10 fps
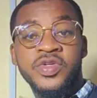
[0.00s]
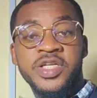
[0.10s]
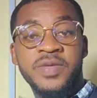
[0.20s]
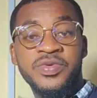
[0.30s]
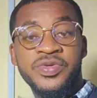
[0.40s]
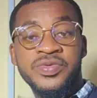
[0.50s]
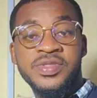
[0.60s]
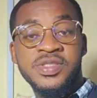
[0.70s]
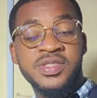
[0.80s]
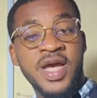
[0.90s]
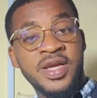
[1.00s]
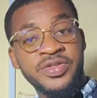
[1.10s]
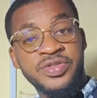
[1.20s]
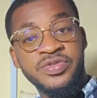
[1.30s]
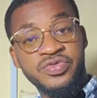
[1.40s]
It can be used in a
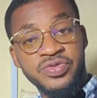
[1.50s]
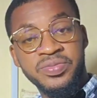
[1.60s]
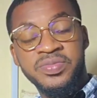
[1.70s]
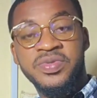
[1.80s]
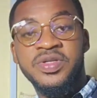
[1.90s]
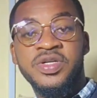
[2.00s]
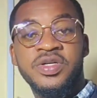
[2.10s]
dialysis room.